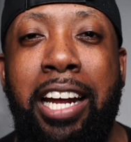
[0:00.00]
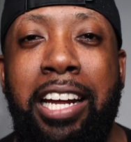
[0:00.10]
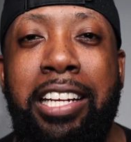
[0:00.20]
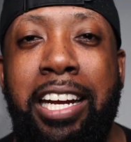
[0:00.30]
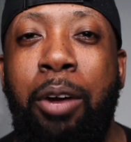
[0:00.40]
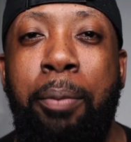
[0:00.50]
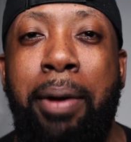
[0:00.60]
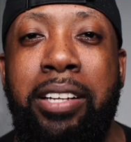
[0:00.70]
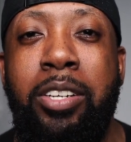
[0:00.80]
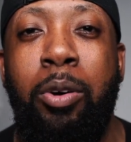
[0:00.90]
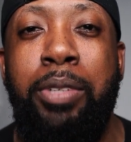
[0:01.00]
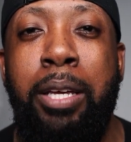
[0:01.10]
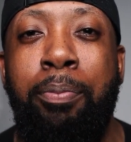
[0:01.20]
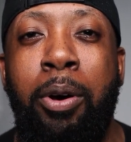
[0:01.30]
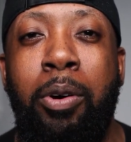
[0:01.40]
and then I went back to Home
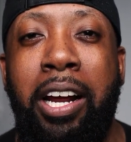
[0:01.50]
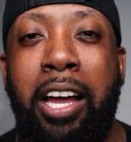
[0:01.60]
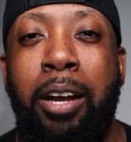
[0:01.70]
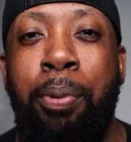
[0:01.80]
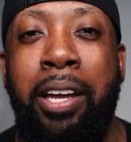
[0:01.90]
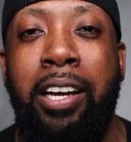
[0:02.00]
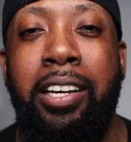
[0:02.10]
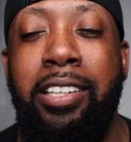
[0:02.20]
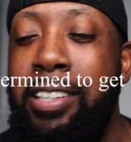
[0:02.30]
Depot and I got a paint gun.